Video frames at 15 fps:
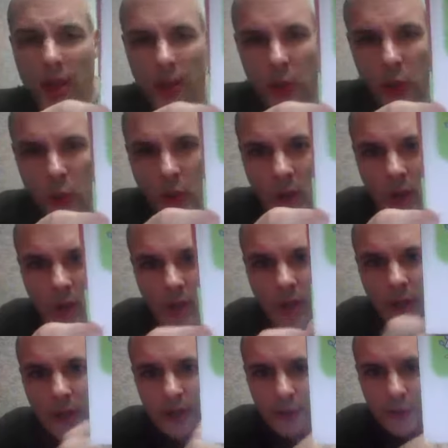You
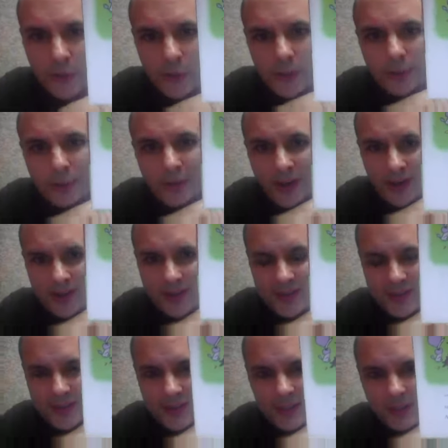are a good friend,
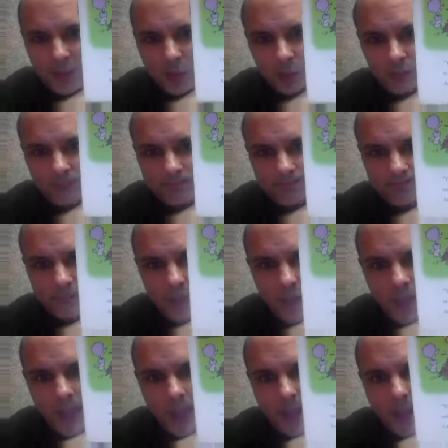said T-Bone,
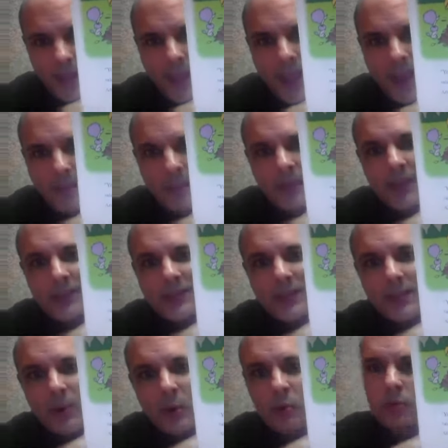and a happy
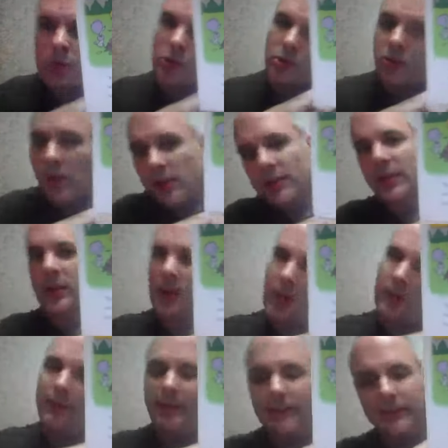T-Bone trotted
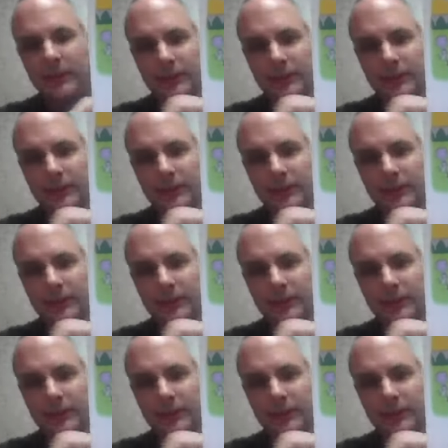off.